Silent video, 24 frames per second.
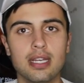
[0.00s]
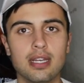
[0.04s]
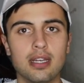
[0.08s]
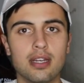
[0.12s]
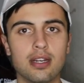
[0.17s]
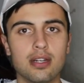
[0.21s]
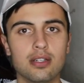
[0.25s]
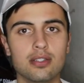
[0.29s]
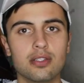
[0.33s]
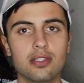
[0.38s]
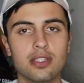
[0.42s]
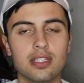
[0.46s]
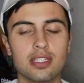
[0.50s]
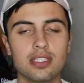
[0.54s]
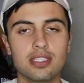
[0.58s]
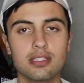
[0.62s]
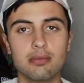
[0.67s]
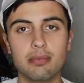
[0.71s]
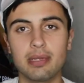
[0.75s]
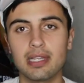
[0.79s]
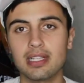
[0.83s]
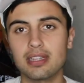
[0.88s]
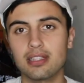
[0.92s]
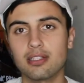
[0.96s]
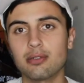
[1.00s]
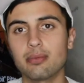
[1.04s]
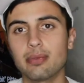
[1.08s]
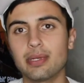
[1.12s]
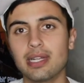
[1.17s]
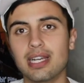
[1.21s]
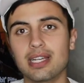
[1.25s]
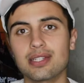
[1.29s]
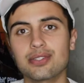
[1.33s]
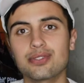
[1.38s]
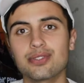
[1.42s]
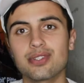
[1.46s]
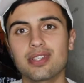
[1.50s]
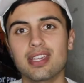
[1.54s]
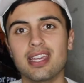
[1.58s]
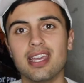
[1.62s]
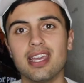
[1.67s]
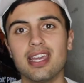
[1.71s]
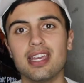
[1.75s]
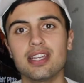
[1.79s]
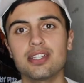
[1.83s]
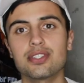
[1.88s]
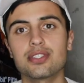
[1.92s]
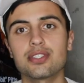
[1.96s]
are looking to make a little bit of extra
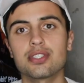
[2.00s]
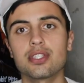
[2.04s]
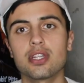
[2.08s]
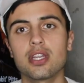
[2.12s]
cash,